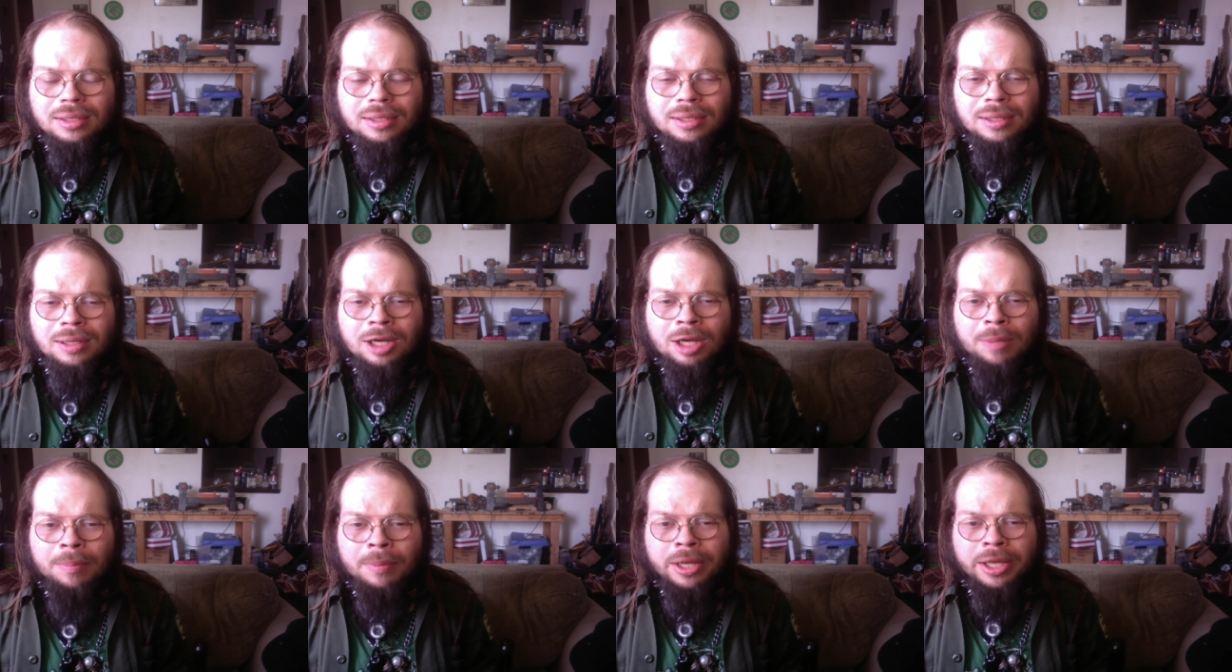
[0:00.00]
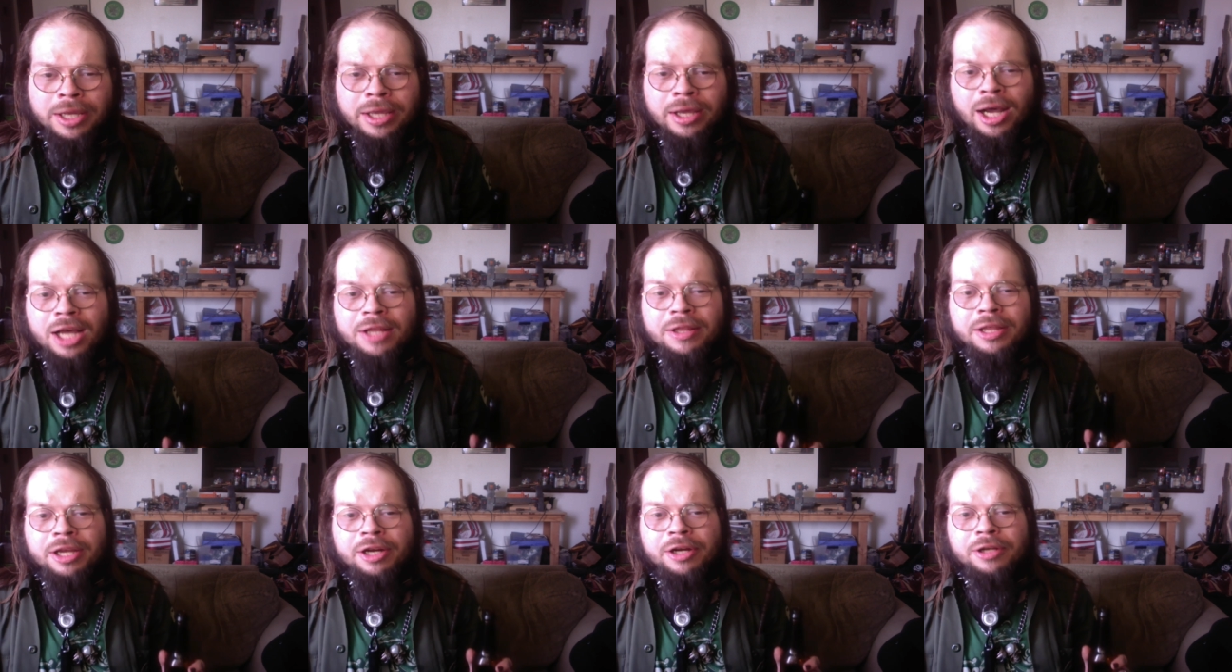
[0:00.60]
Oh my god,
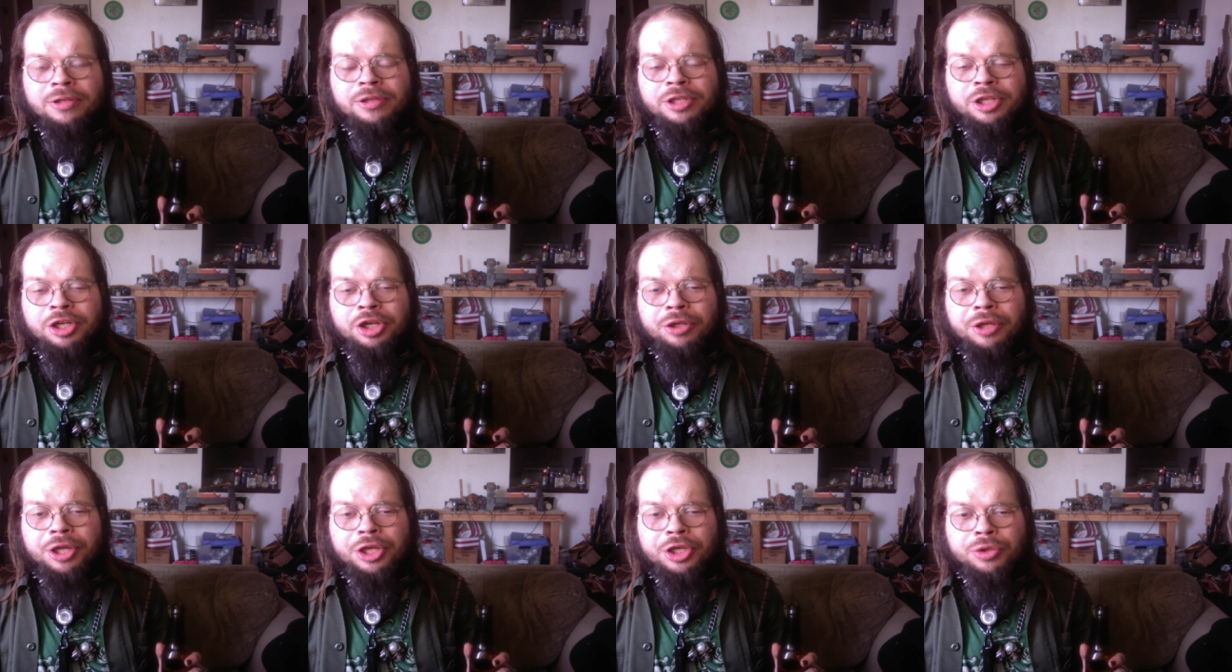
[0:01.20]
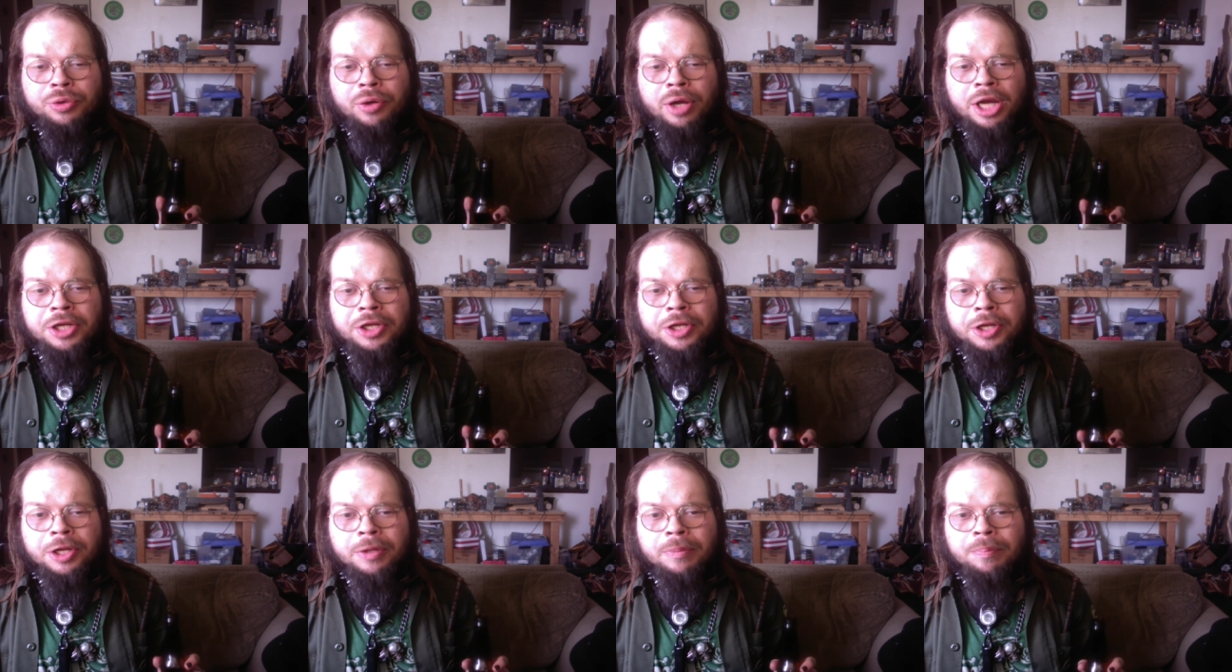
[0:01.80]
they are literally trying
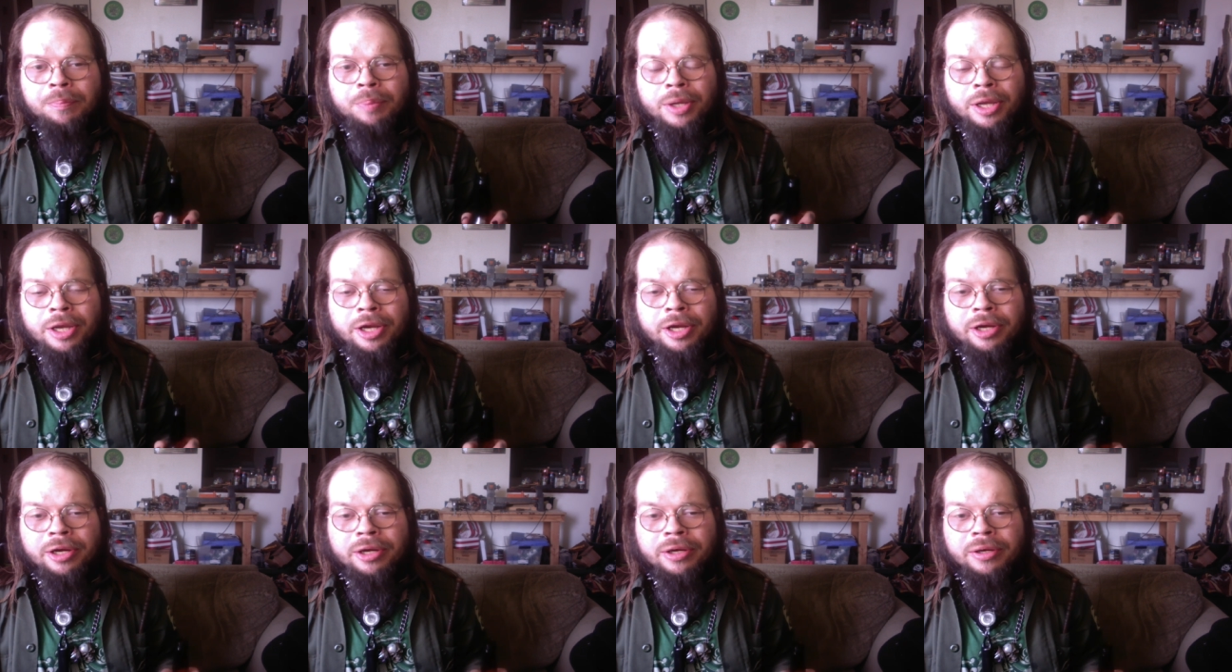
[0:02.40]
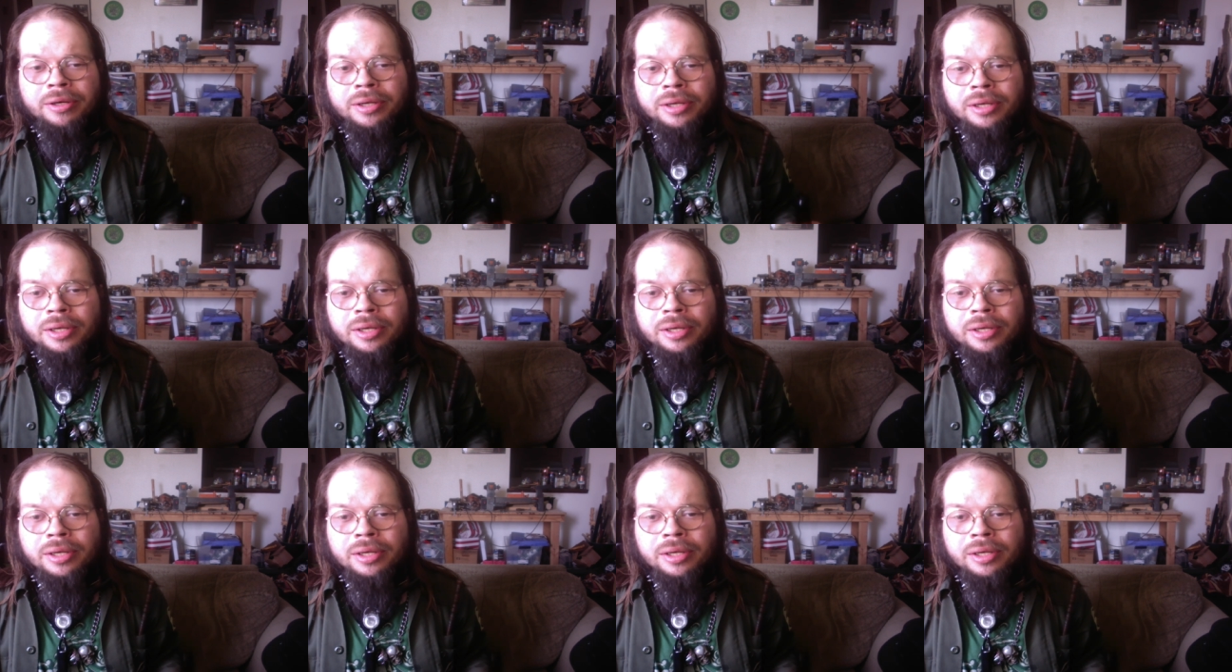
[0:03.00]
to compare